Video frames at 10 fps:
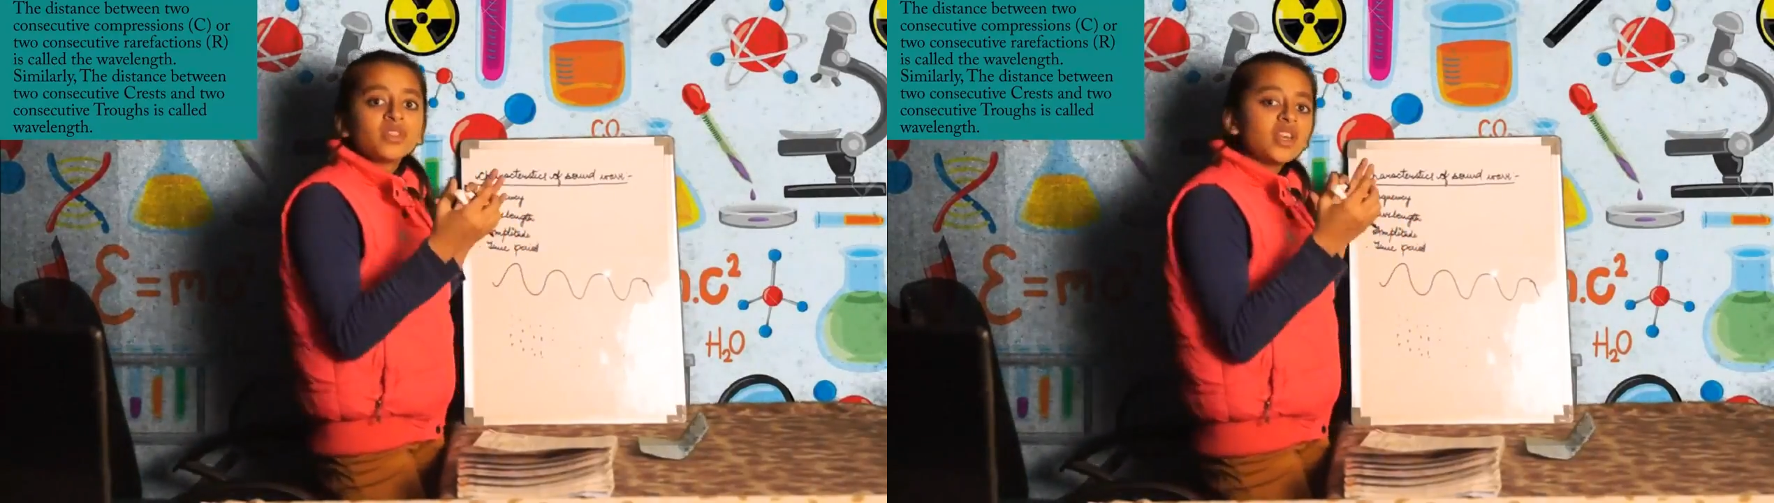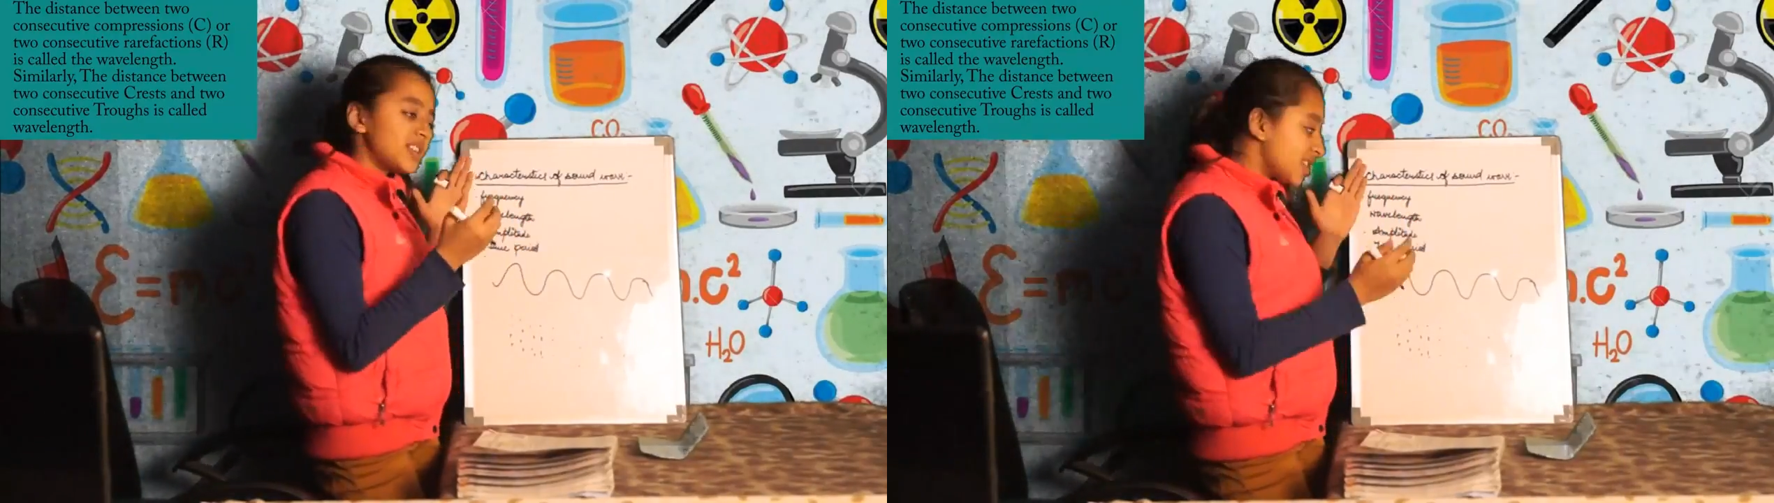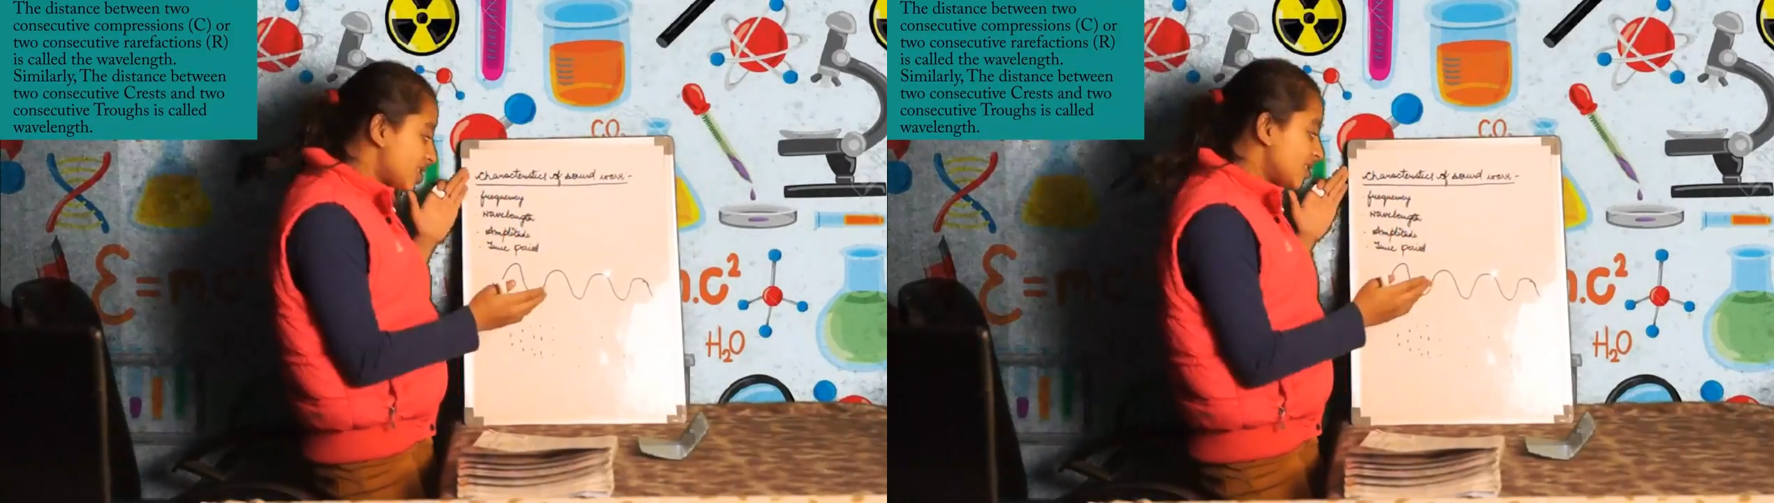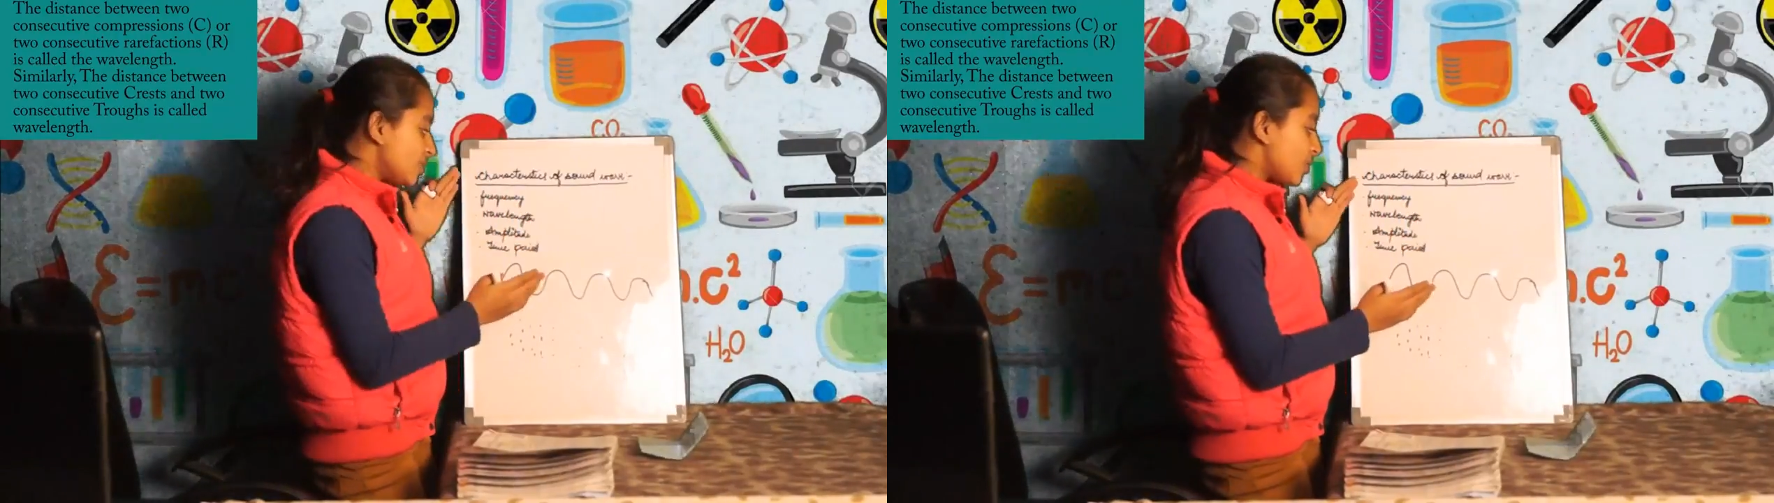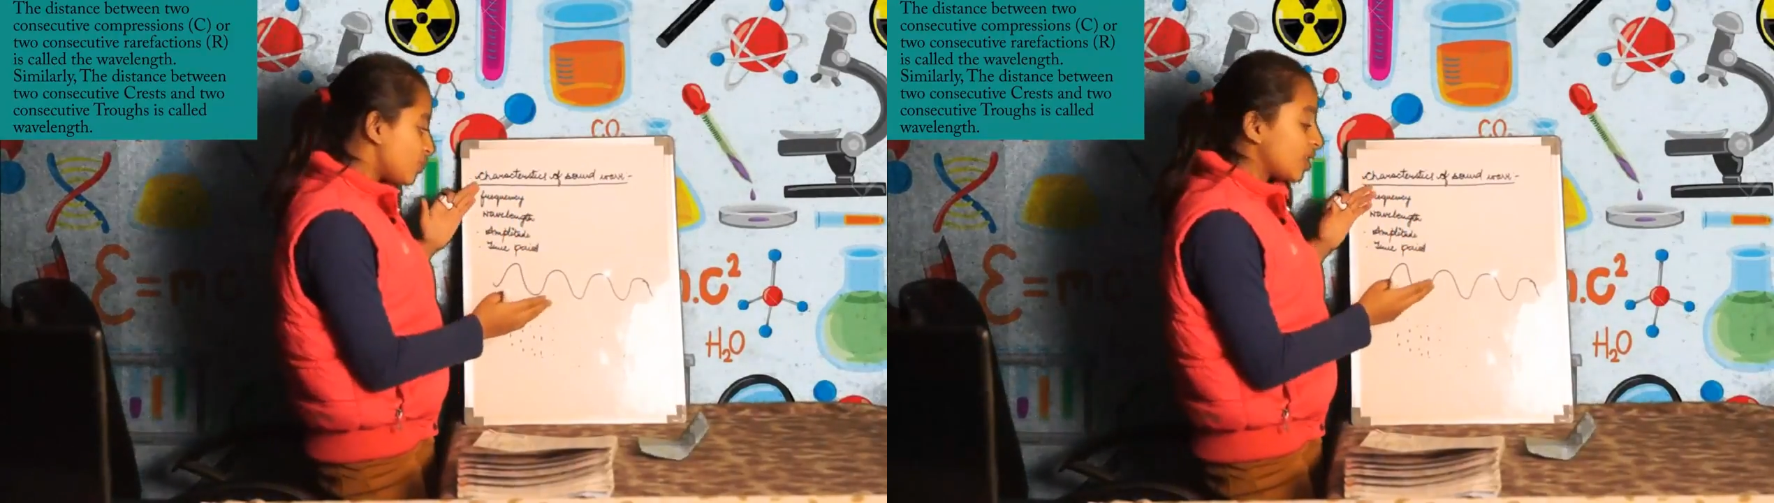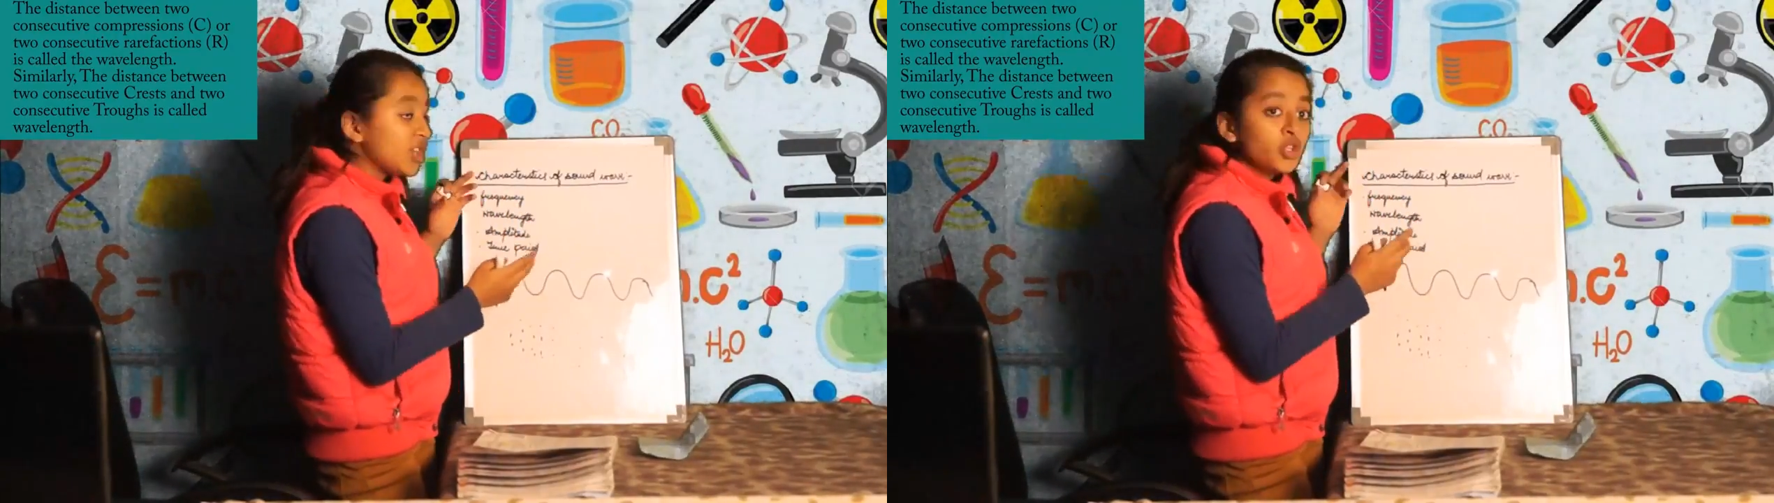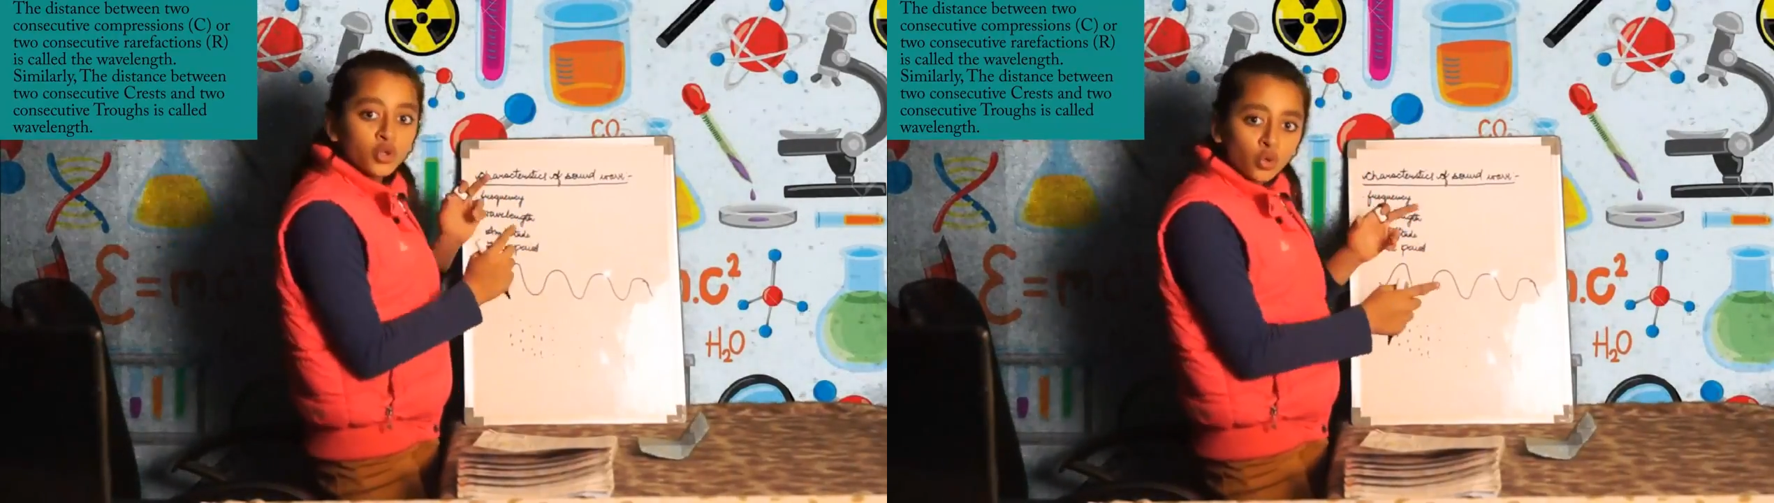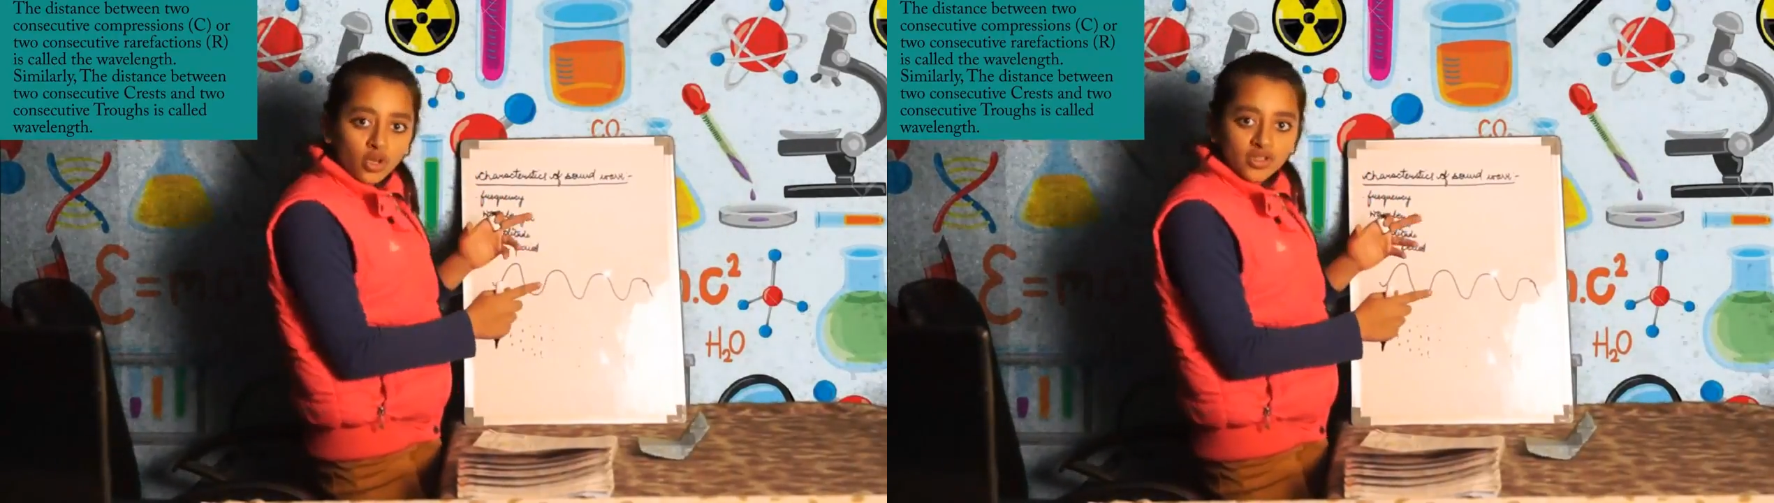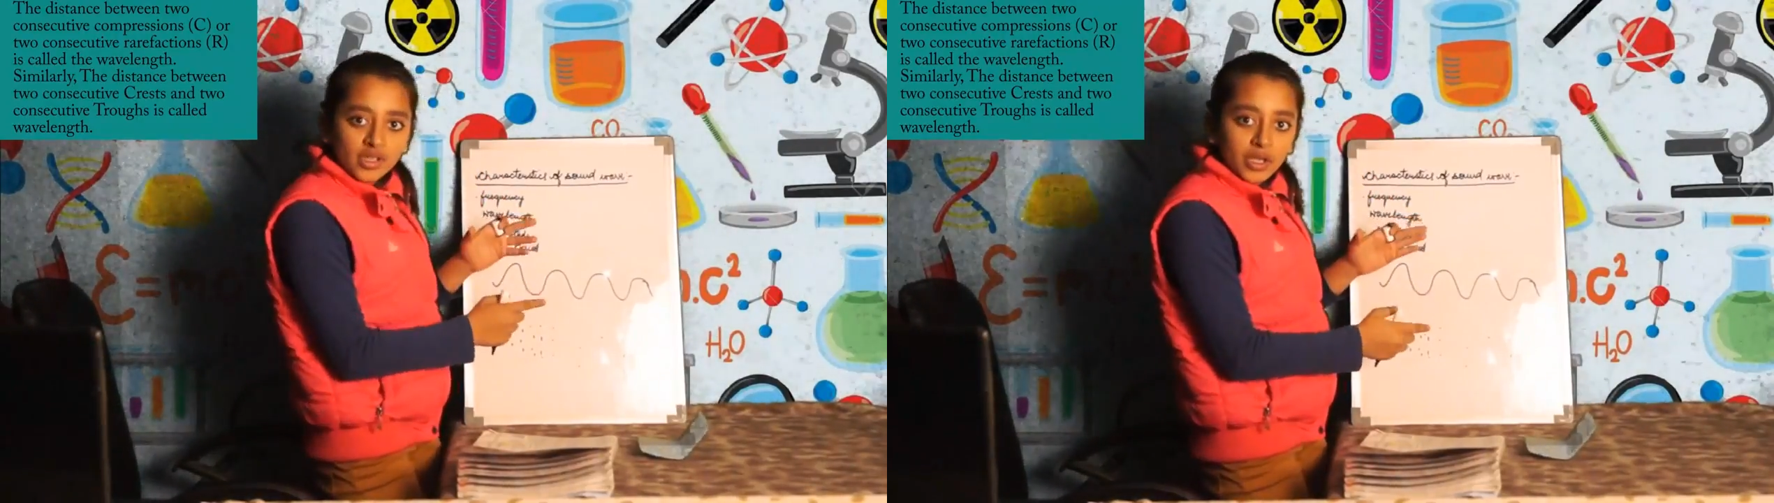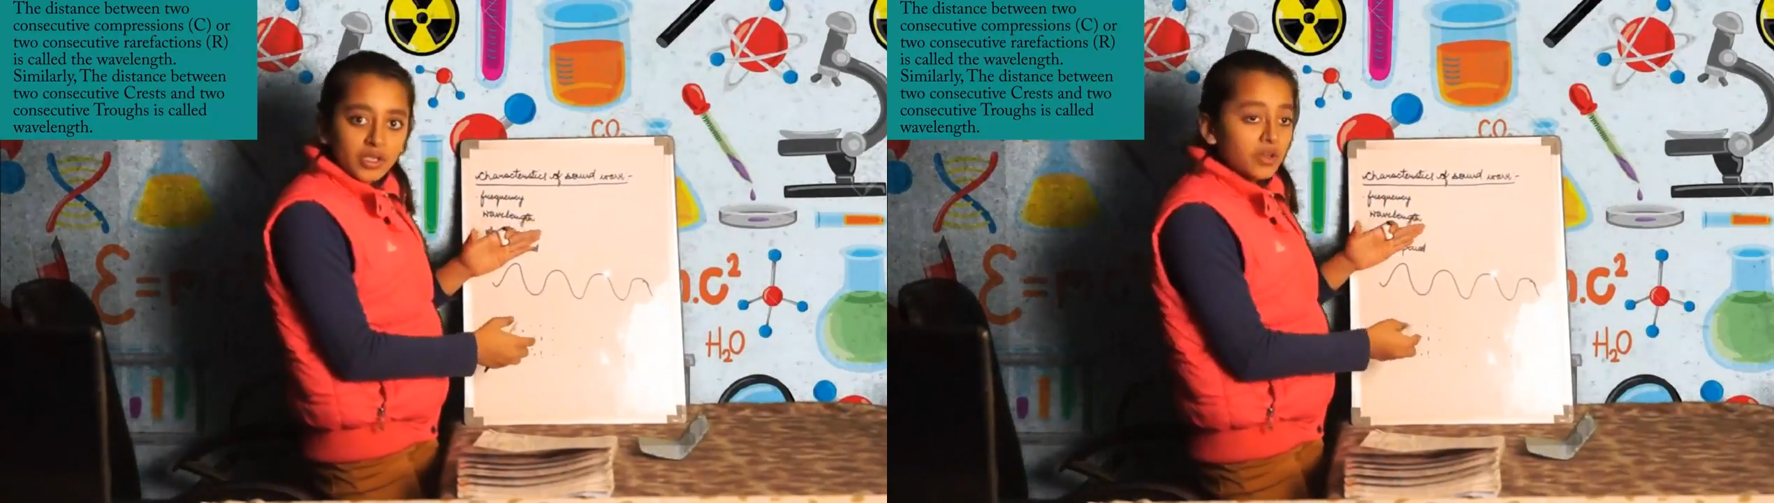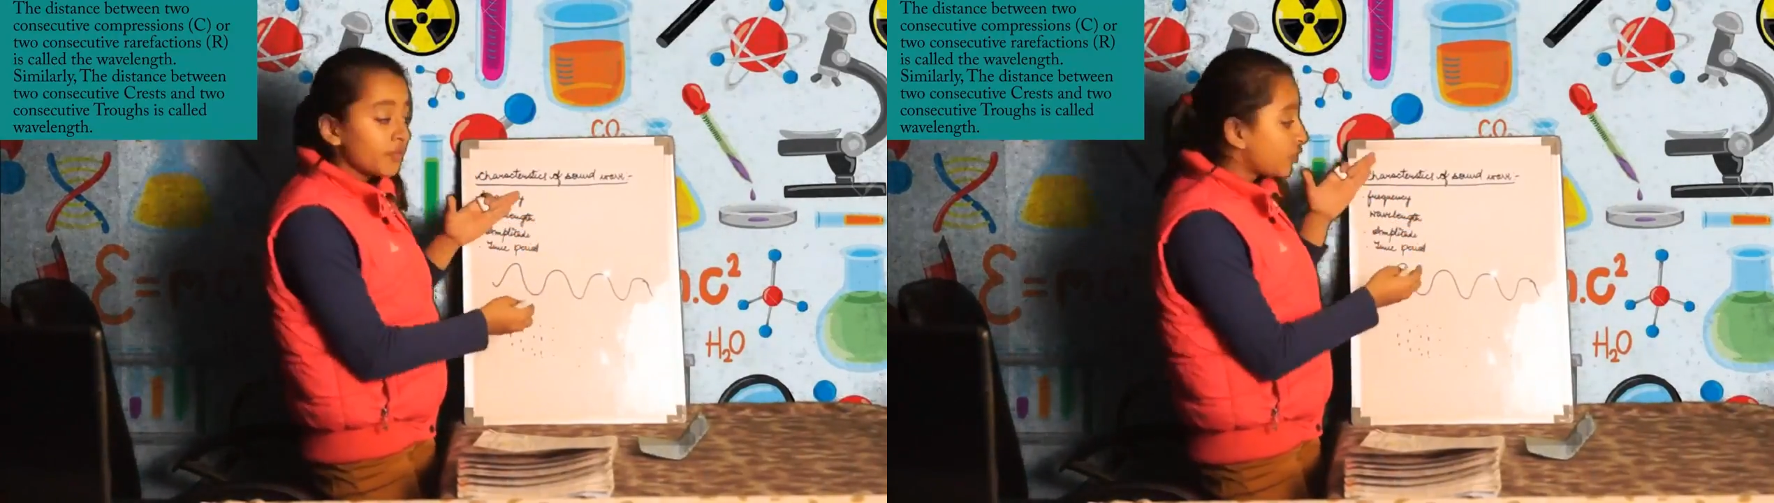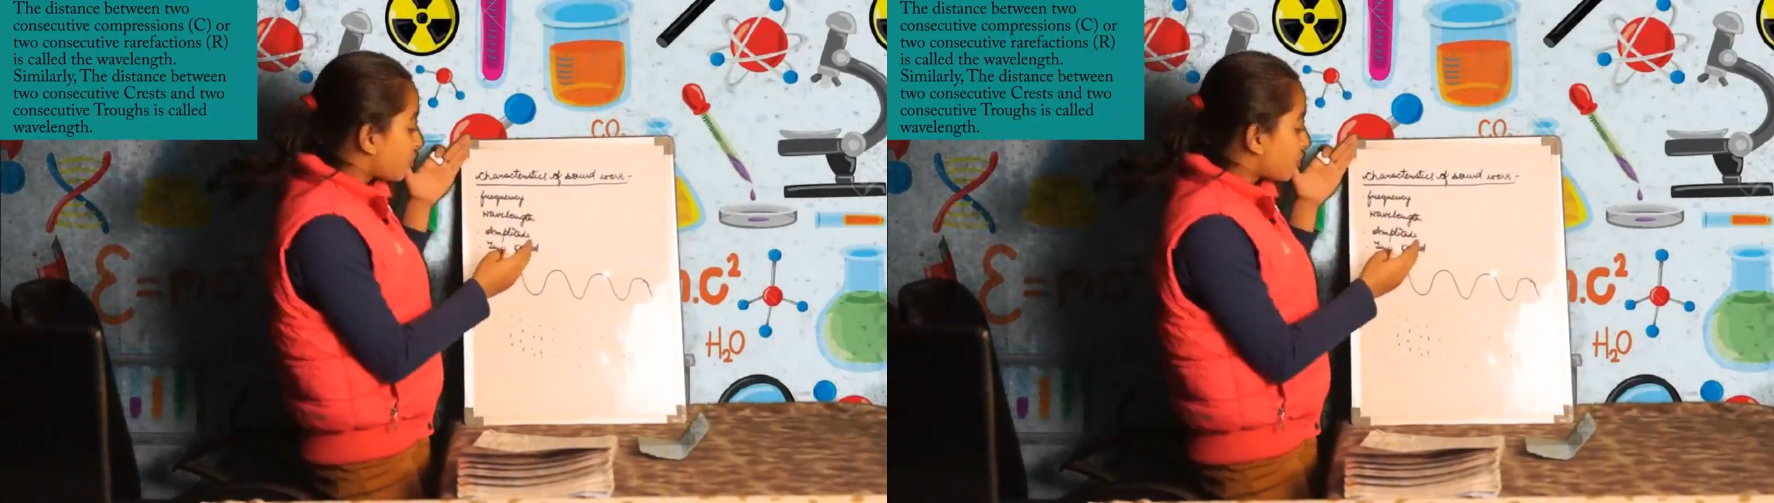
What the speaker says: the distance between two consecutive